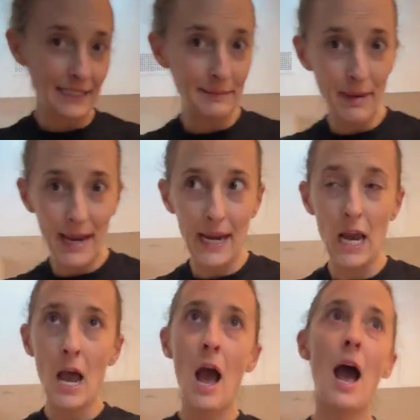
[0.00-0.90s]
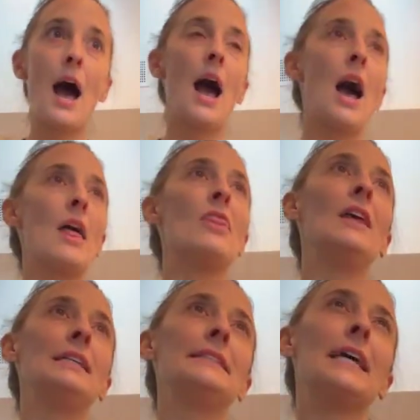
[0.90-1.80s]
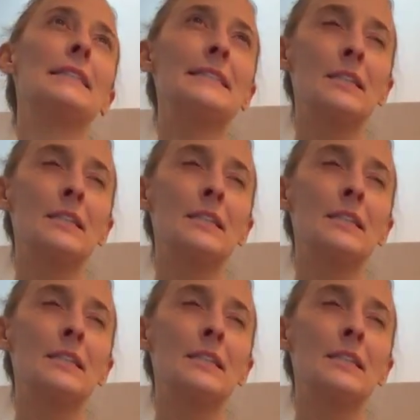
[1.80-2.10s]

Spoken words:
let's make this like